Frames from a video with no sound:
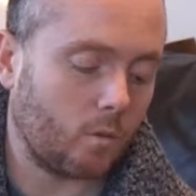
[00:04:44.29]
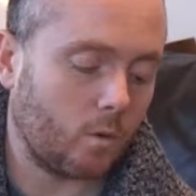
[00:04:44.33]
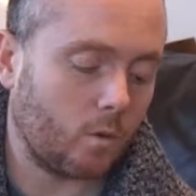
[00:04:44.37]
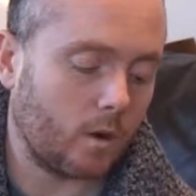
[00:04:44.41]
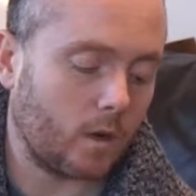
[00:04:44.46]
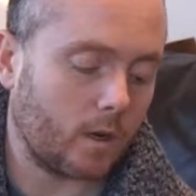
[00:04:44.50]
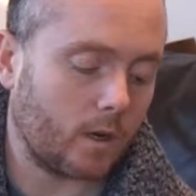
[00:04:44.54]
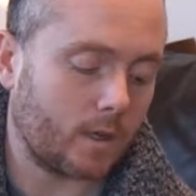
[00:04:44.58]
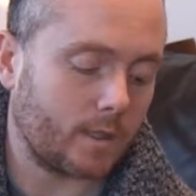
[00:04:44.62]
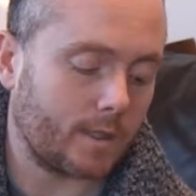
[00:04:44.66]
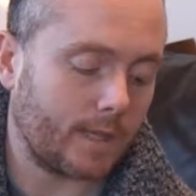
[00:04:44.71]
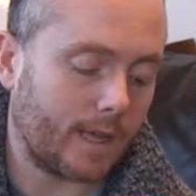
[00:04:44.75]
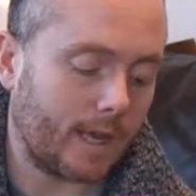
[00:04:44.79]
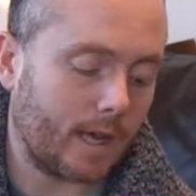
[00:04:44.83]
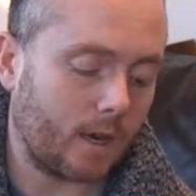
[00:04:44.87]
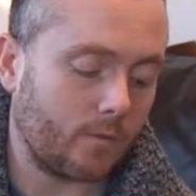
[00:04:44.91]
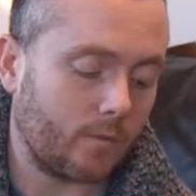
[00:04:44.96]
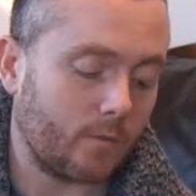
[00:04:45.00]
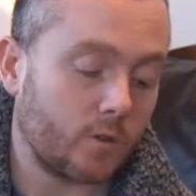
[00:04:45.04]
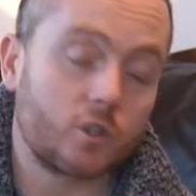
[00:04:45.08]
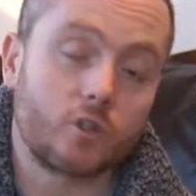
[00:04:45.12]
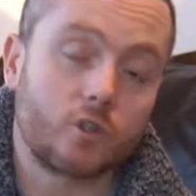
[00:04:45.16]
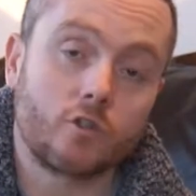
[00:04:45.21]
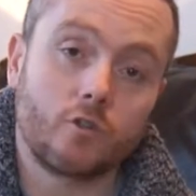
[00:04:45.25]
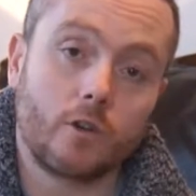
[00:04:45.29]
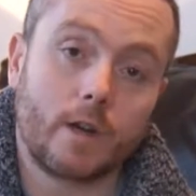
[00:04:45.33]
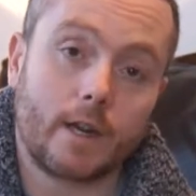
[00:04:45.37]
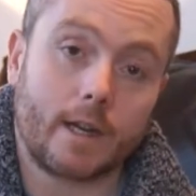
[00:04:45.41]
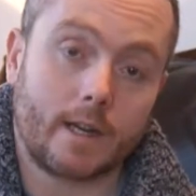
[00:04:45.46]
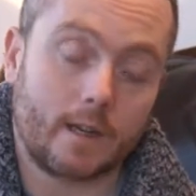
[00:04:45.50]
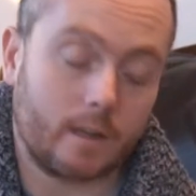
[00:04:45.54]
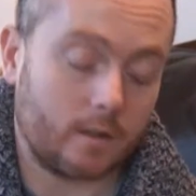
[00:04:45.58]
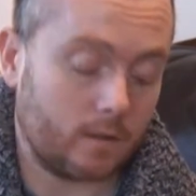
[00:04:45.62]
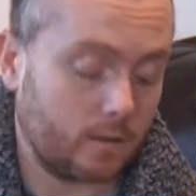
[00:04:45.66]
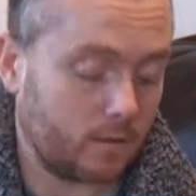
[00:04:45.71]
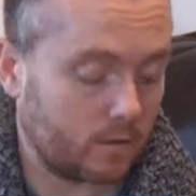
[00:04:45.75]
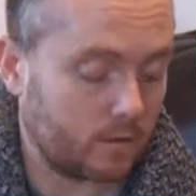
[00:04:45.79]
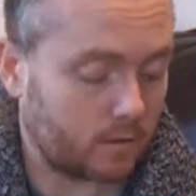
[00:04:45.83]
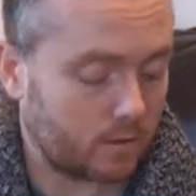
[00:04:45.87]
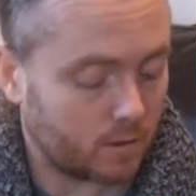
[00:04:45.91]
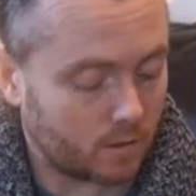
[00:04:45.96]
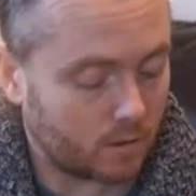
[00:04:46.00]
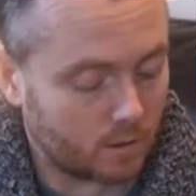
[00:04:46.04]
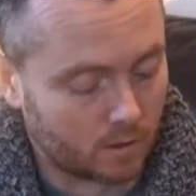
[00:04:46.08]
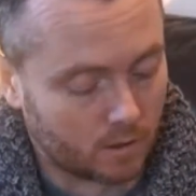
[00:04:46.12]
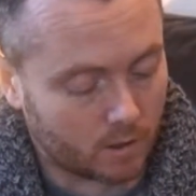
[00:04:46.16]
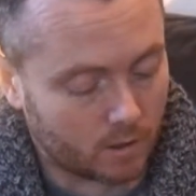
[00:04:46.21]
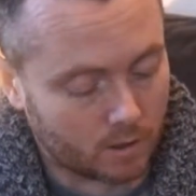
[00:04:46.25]
work down the strings.
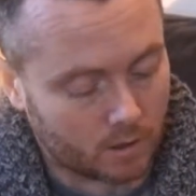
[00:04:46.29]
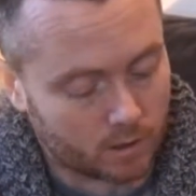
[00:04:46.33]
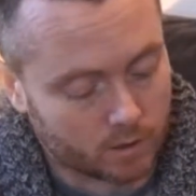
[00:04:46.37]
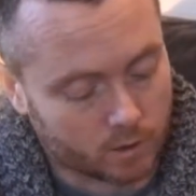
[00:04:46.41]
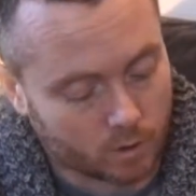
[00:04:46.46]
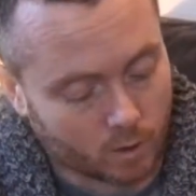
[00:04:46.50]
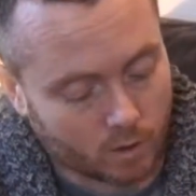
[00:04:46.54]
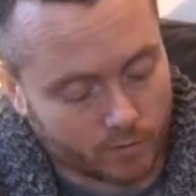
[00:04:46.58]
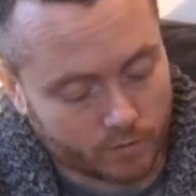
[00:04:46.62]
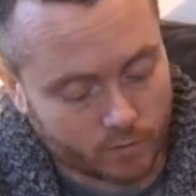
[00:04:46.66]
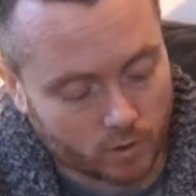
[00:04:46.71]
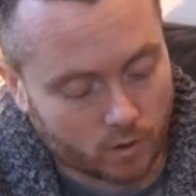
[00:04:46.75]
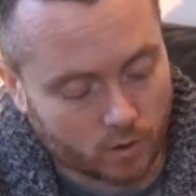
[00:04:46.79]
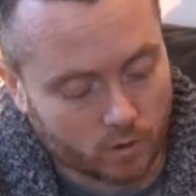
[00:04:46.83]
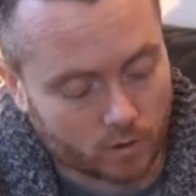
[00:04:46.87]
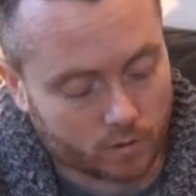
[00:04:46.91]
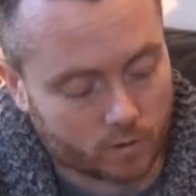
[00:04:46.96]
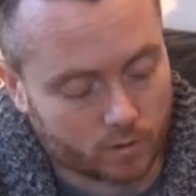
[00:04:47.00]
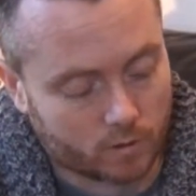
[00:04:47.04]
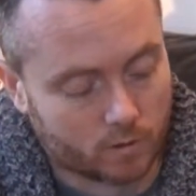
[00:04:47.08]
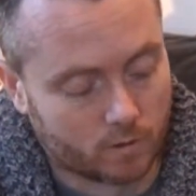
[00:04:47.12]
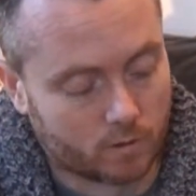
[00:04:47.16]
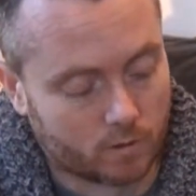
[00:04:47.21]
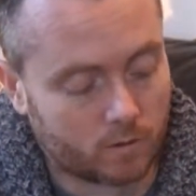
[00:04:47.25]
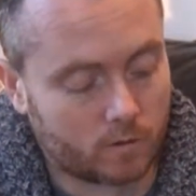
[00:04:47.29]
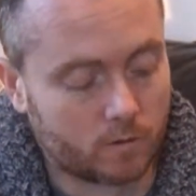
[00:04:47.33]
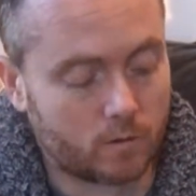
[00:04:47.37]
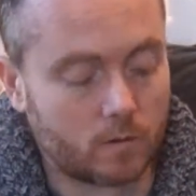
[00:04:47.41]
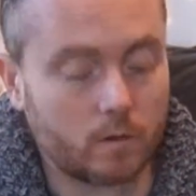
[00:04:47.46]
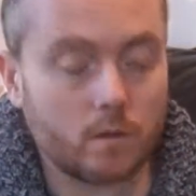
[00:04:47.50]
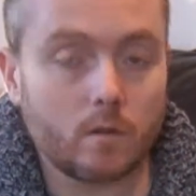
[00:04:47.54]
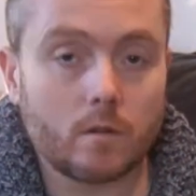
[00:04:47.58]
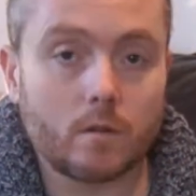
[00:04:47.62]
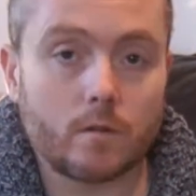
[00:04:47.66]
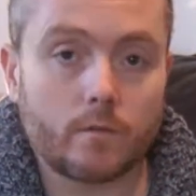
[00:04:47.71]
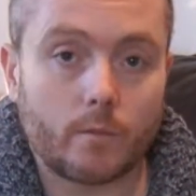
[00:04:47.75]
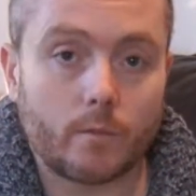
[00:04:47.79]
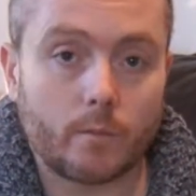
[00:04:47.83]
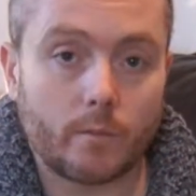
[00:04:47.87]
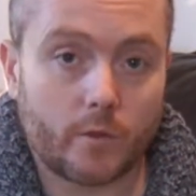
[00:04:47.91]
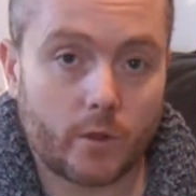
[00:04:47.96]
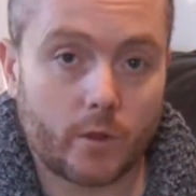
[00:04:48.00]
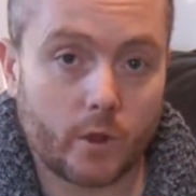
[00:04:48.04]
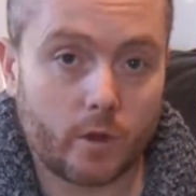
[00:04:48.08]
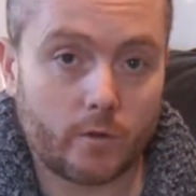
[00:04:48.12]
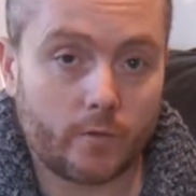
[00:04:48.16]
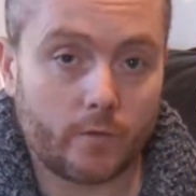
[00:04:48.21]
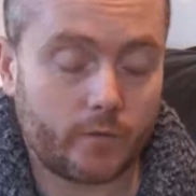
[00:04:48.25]
So I've gone from
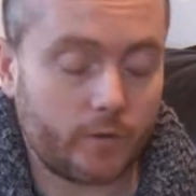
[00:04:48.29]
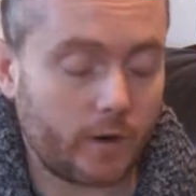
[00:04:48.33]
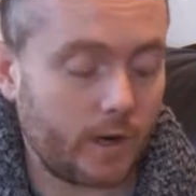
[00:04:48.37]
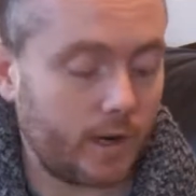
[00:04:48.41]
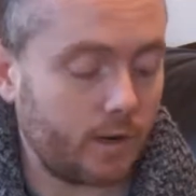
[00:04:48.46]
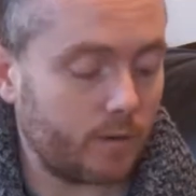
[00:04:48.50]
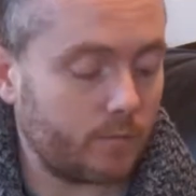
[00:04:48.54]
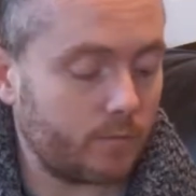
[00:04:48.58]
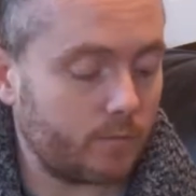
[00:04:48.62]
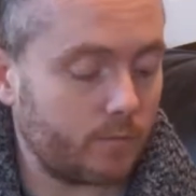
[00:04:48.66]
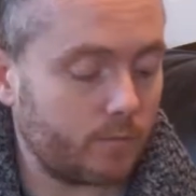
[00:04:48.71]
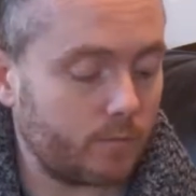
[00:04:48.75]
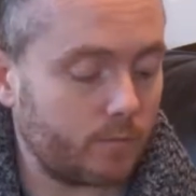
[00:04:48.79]
third fret,